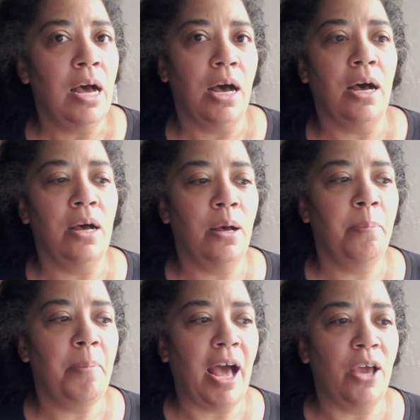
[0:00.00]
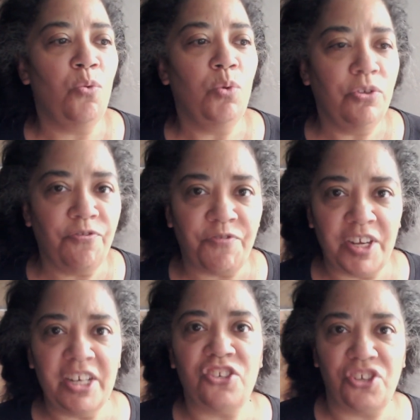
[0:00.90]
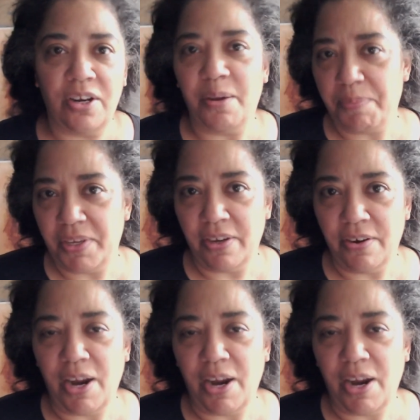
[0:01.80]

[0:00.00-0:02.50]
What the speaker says: I will finish it up here.